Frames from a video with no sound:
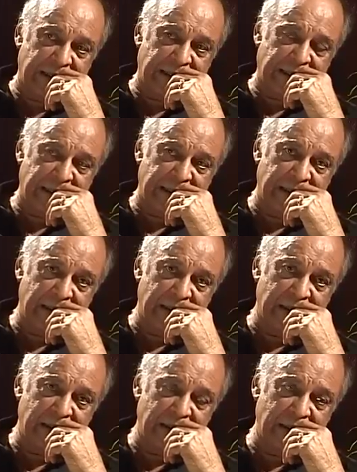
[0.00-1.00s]
and I
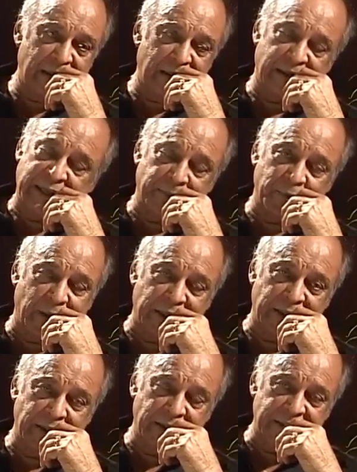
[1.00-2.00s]
kept
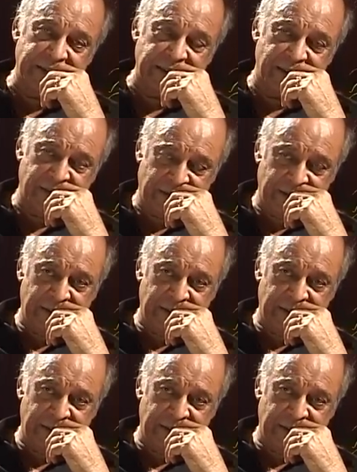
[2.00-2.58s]
quiet and just said,